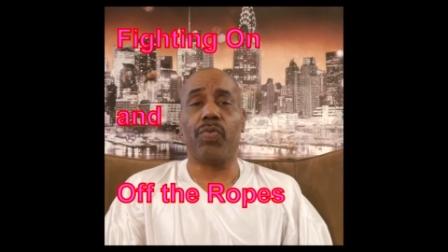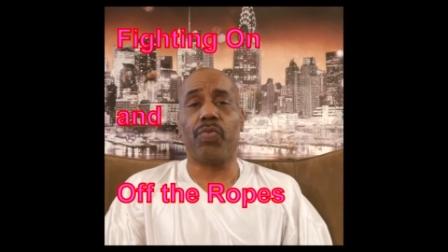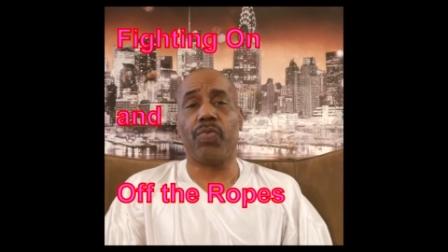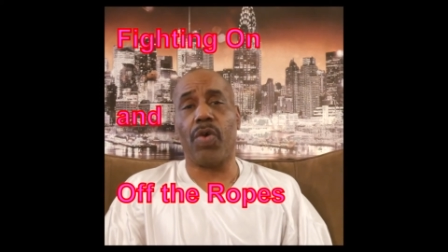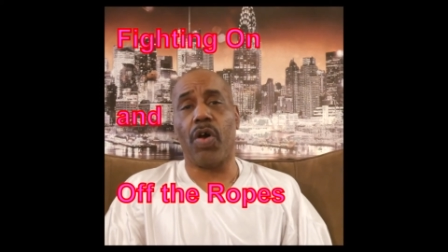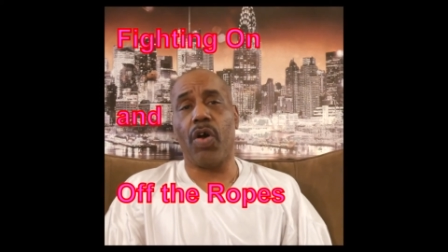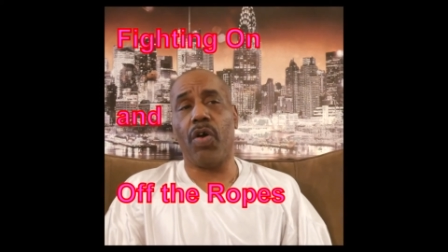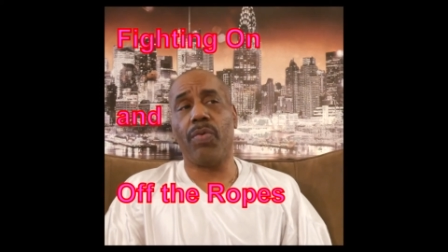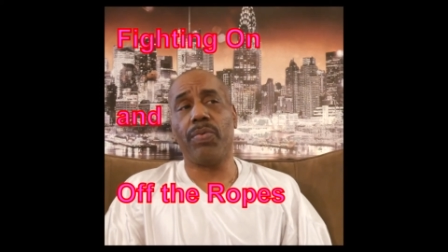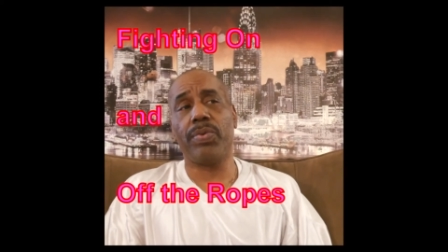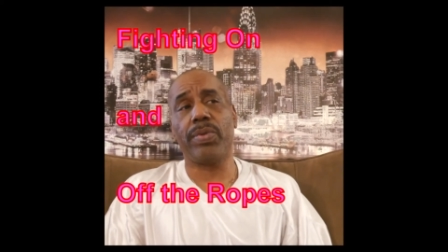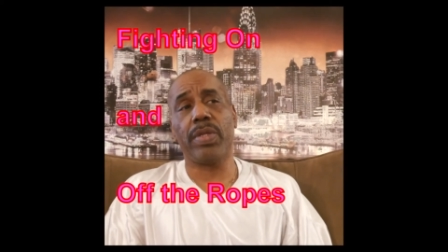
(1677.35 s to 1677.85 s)

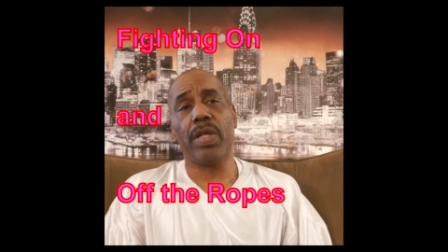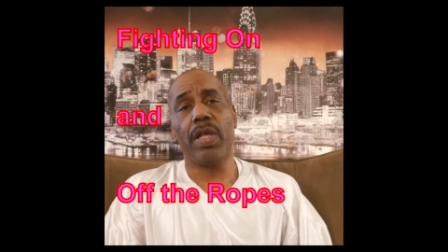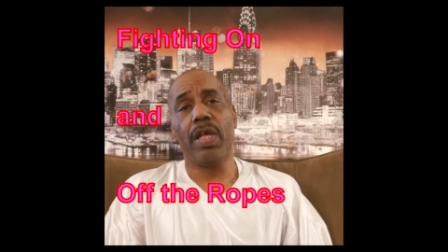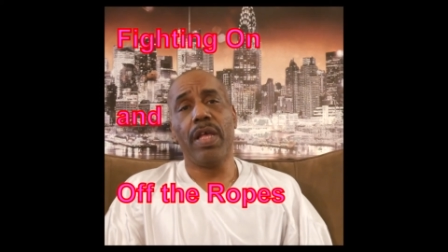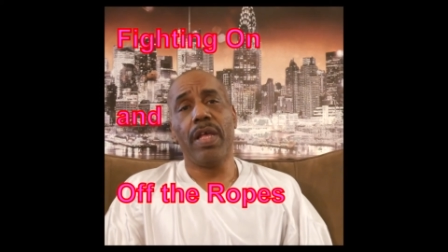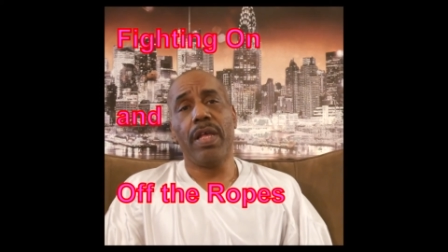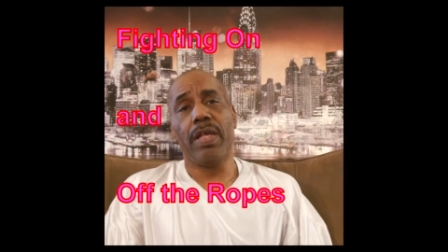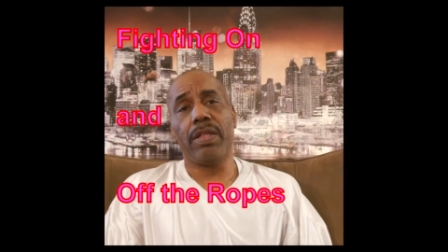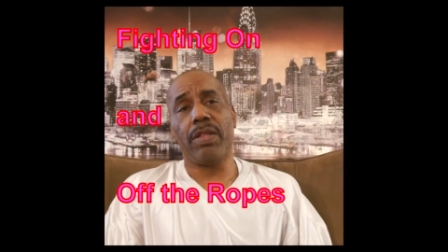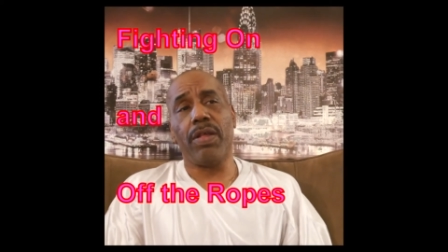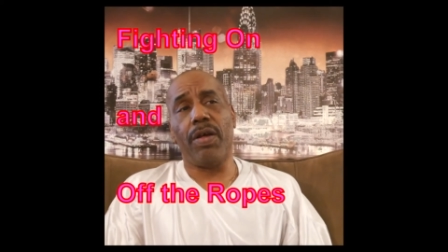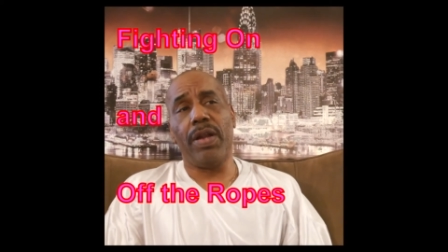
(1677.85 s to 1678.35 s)
ropes.
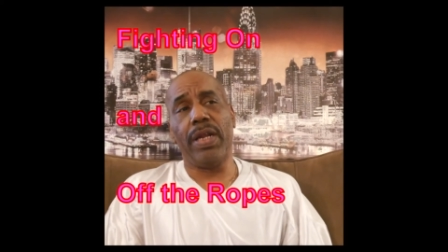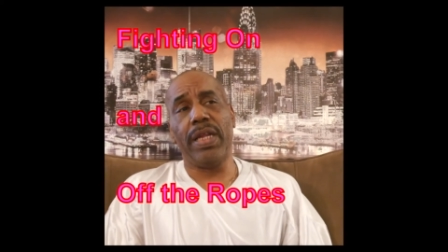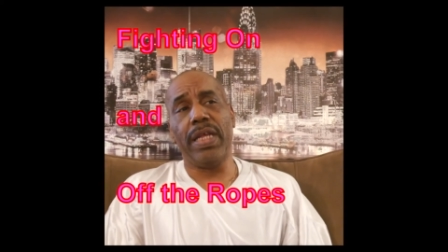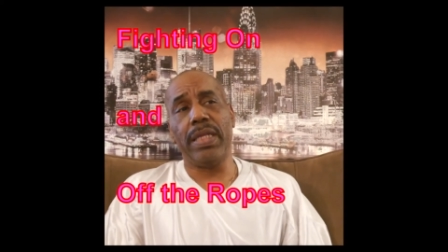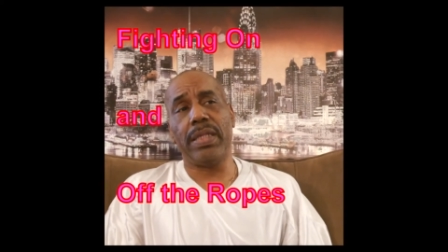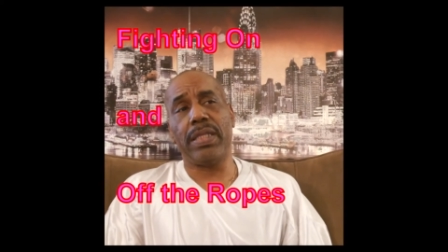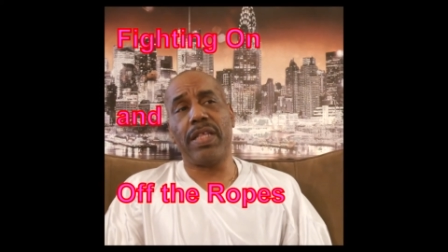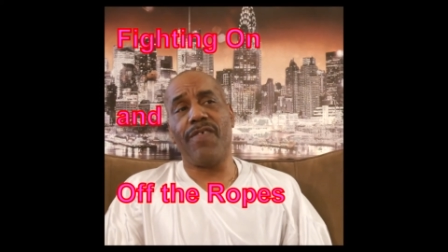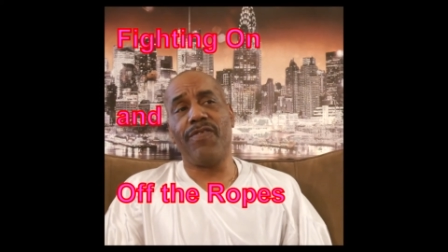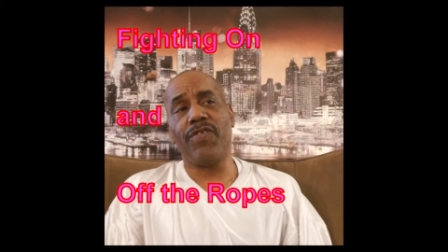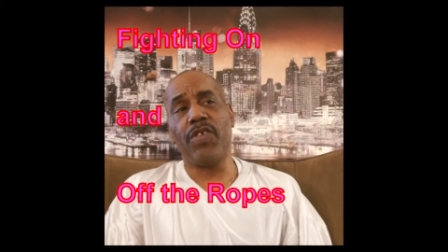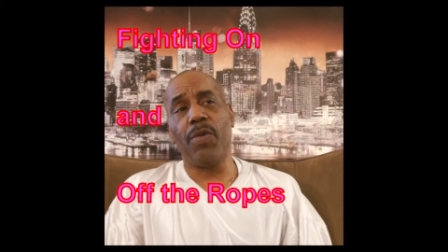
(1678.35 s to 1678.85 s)
So at
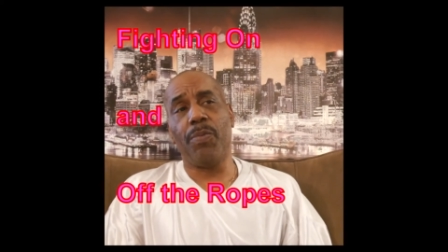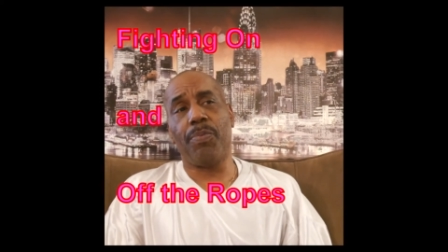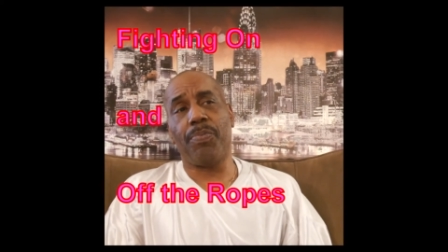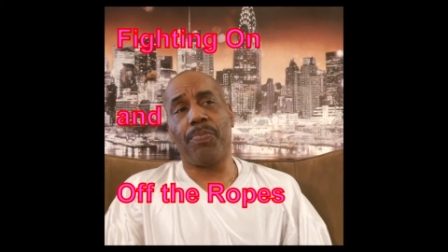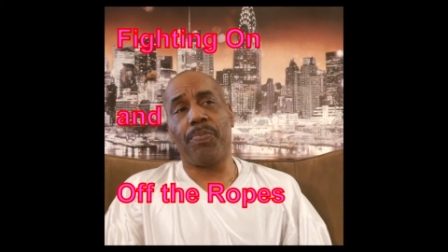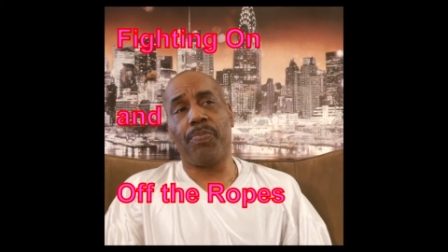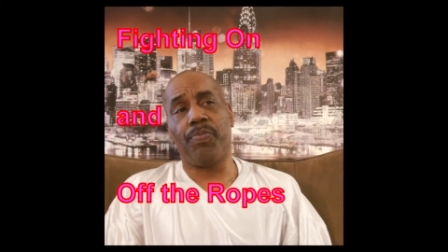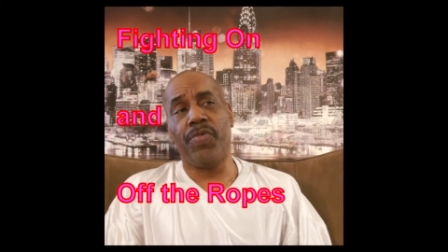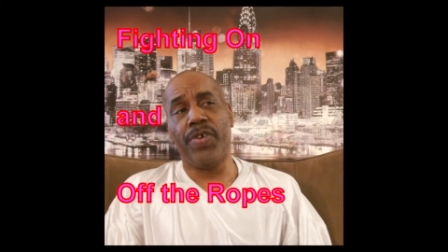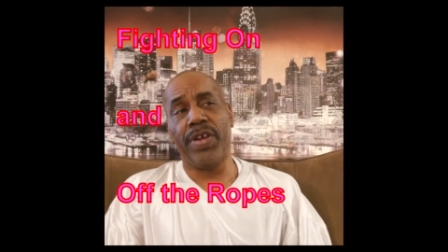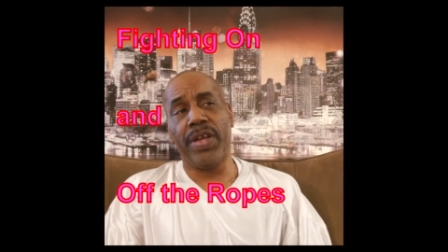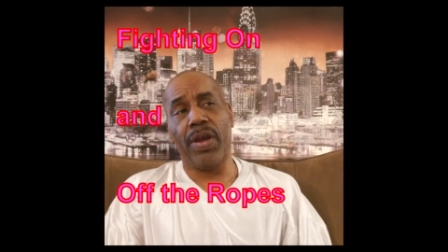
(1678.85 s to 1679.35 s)
least if you
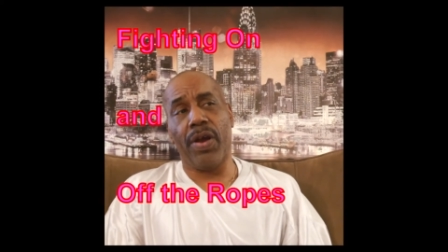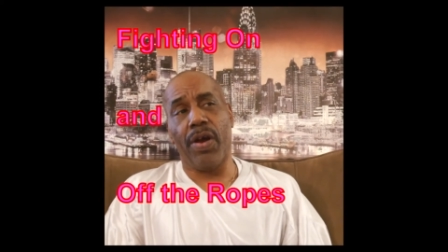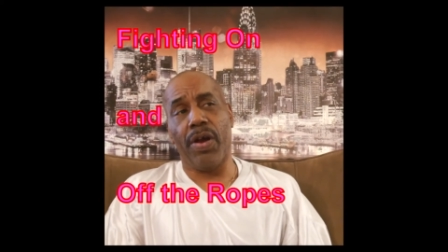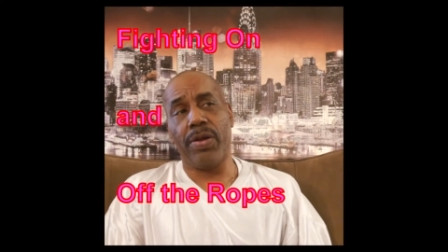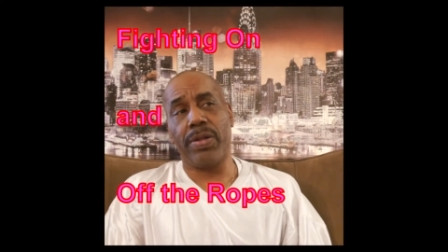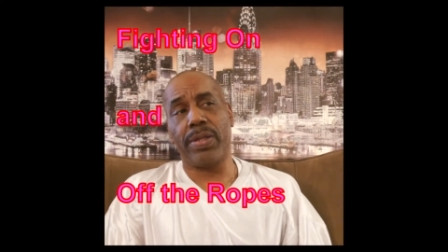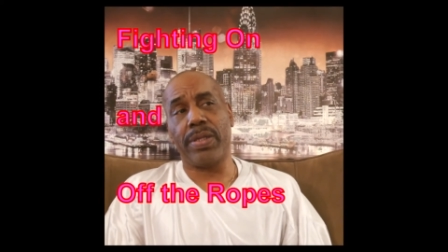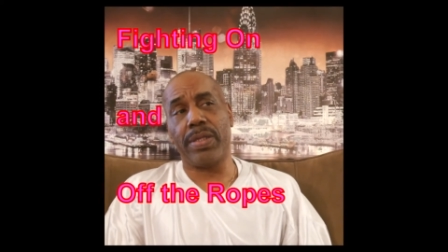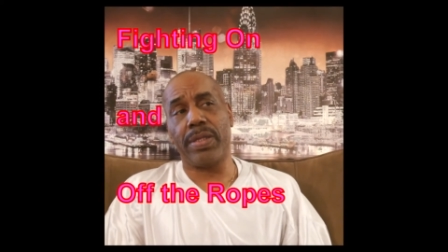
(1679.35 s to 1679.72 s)
rehearse the